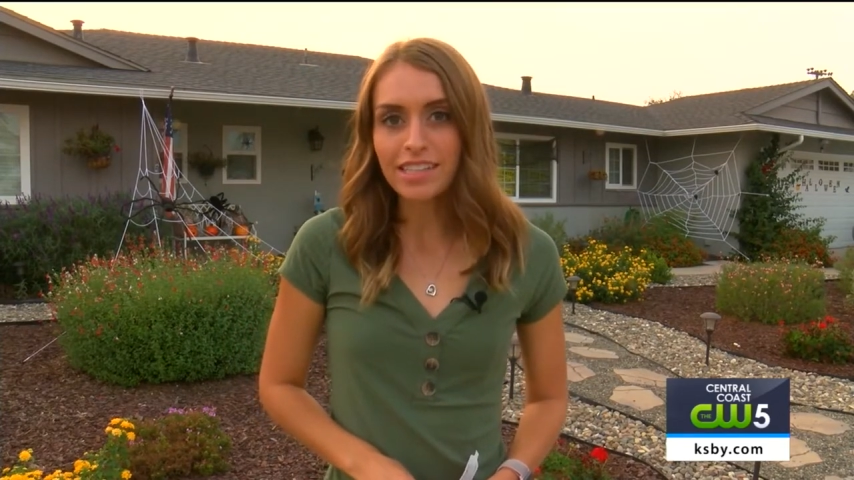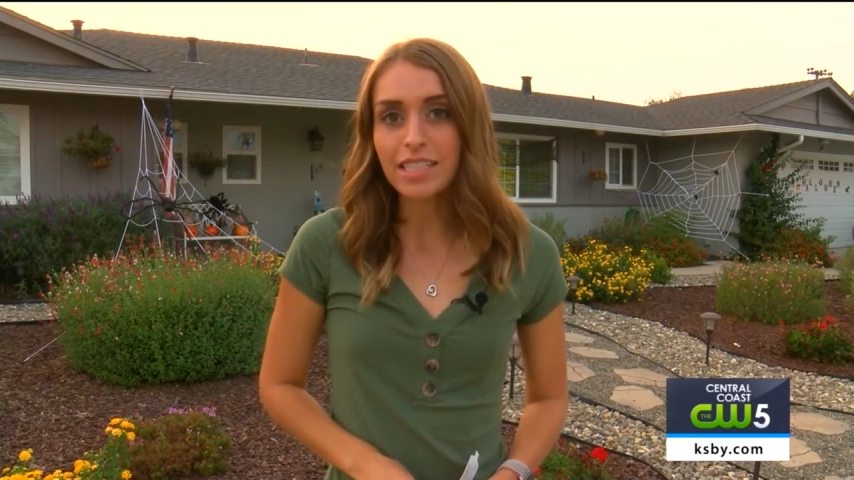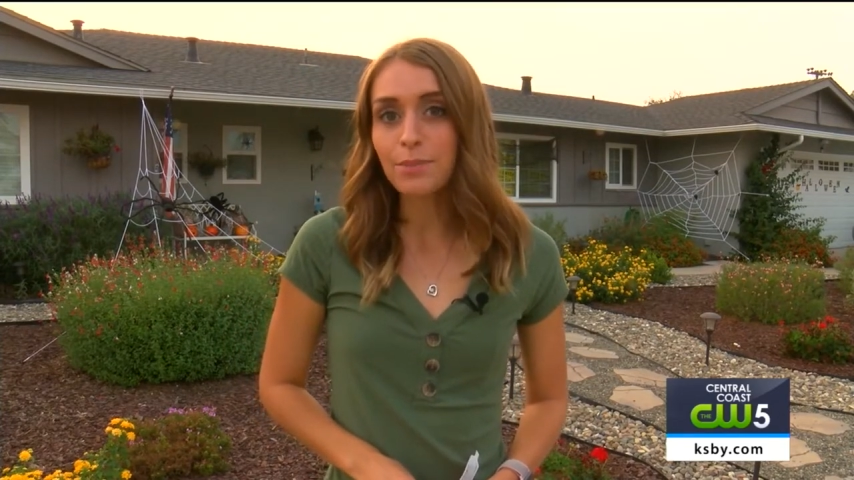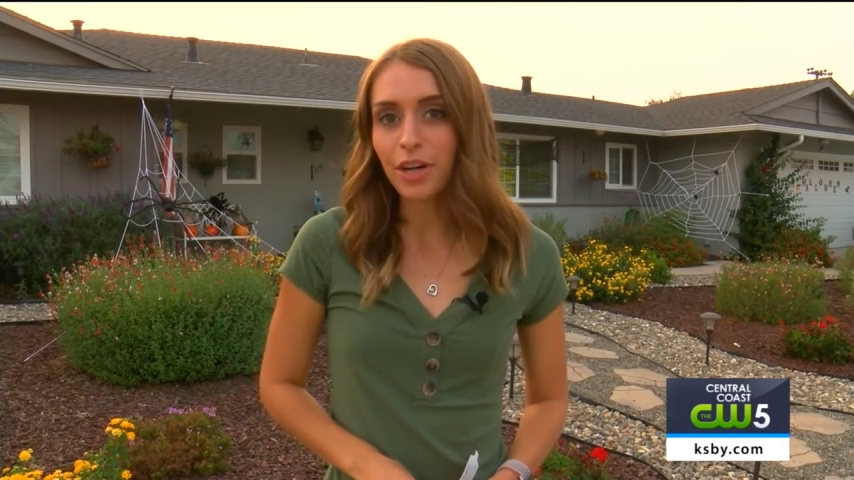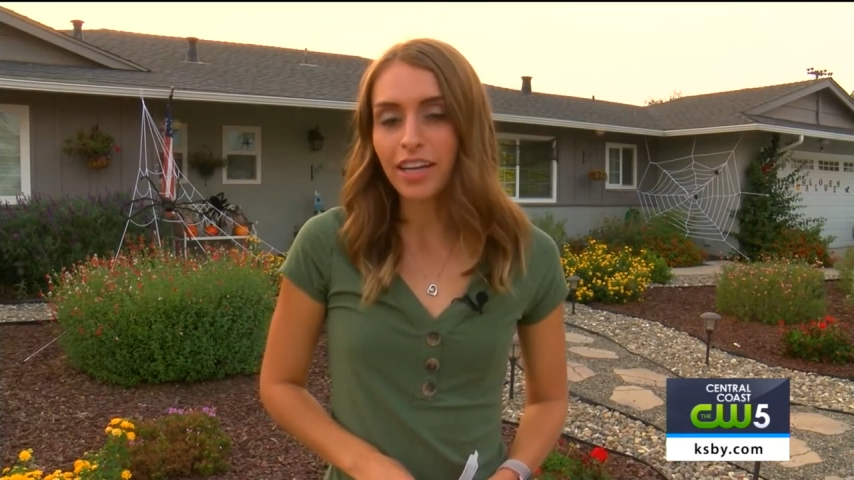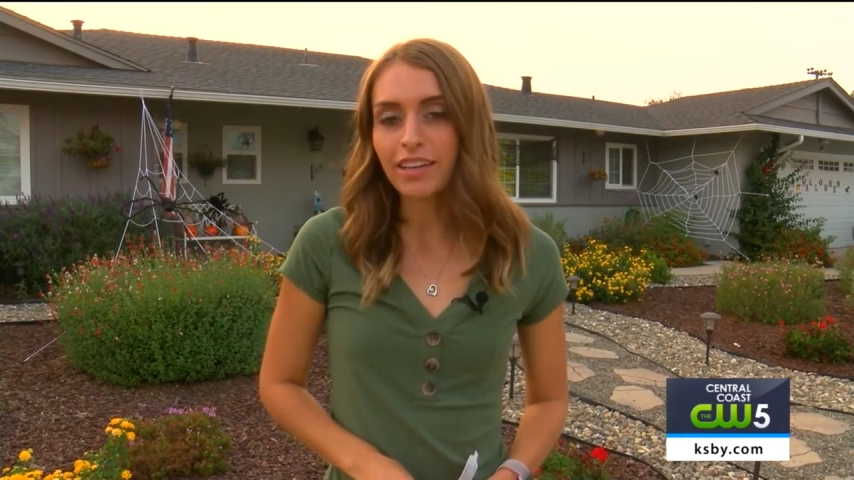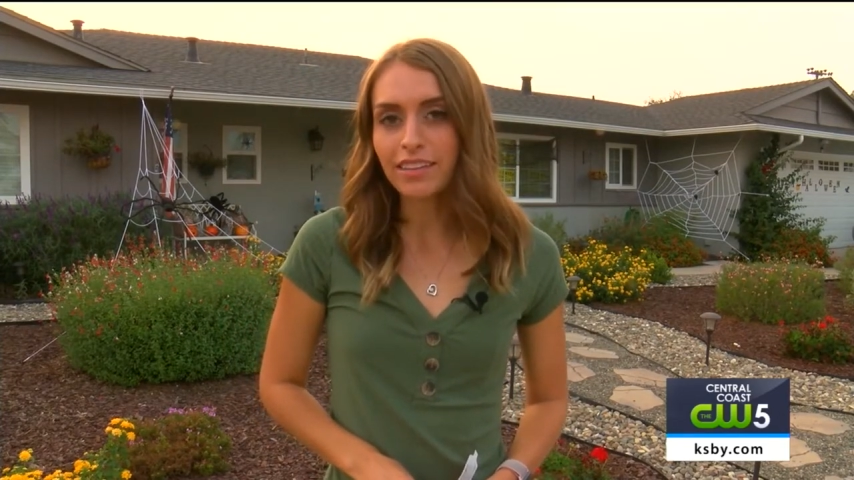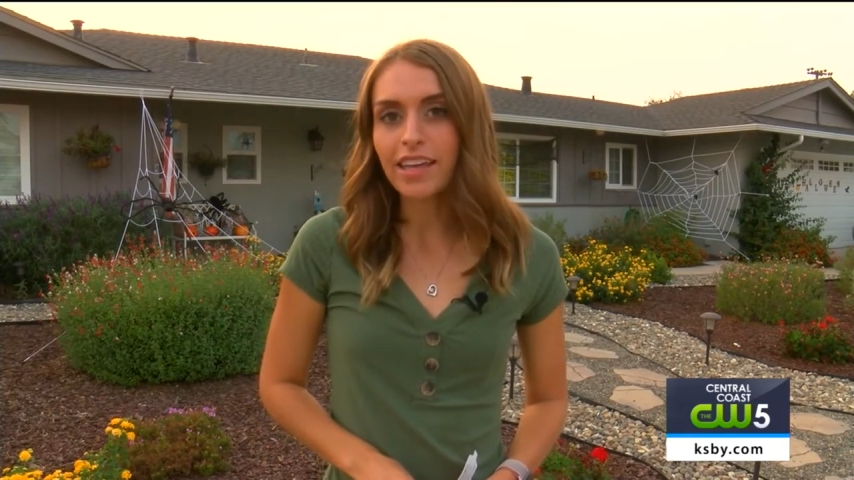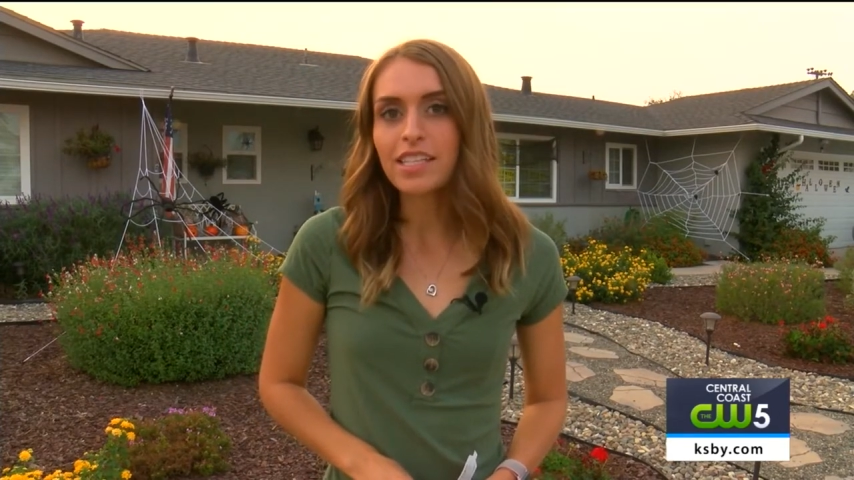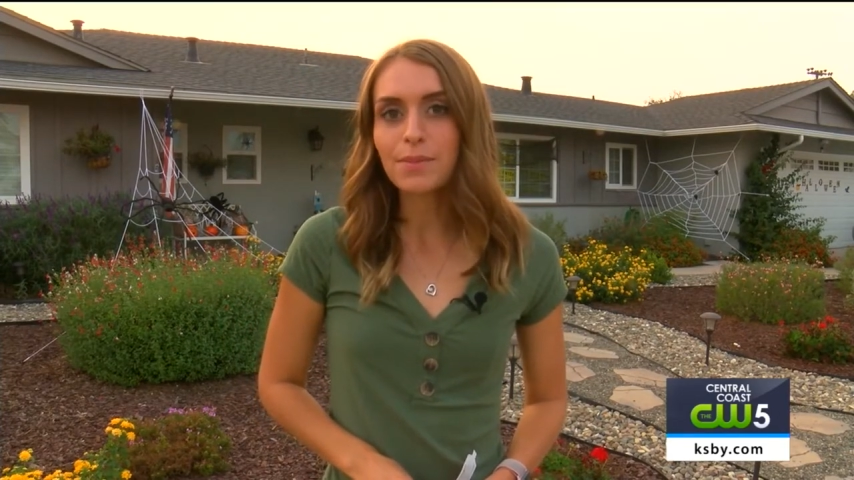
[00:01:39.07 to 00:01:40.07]
Sydney
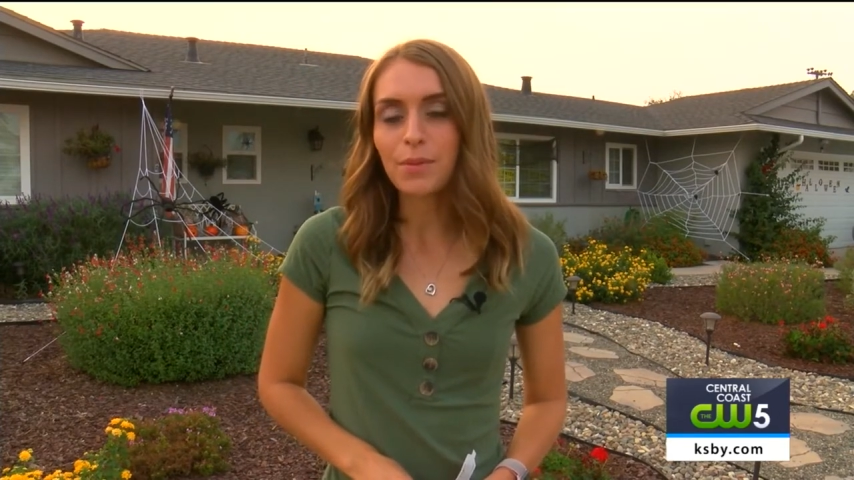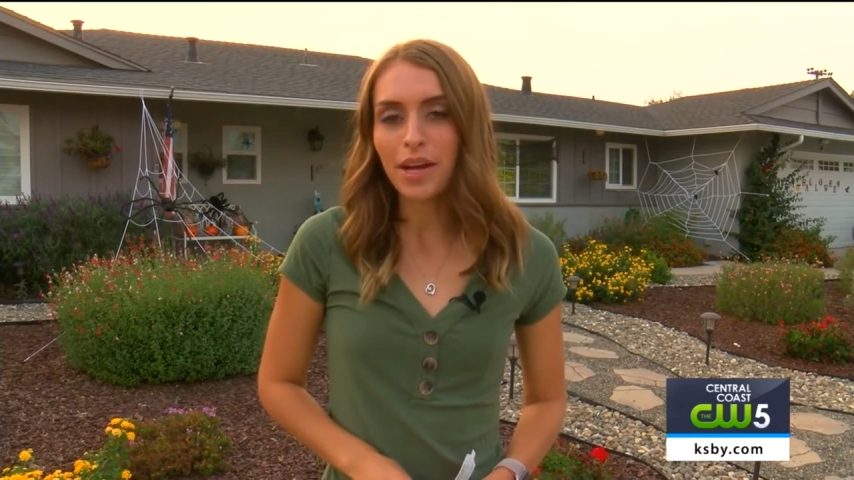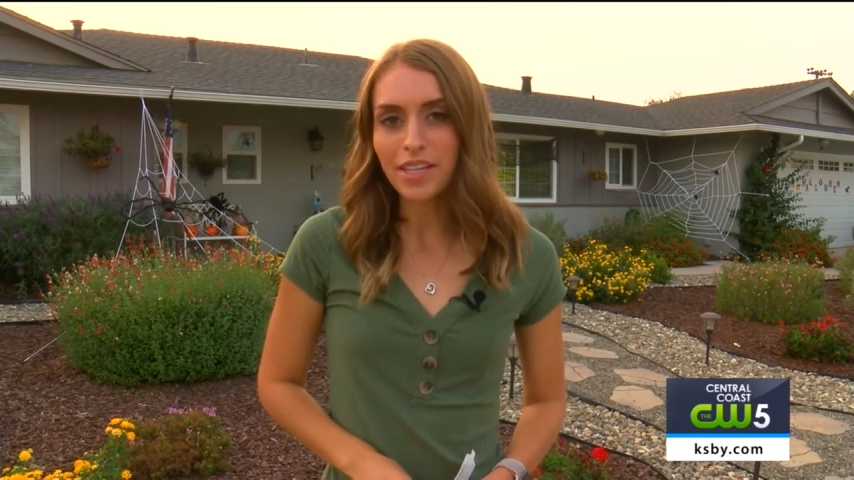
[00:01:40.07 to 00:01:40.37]
Brandt, KSBY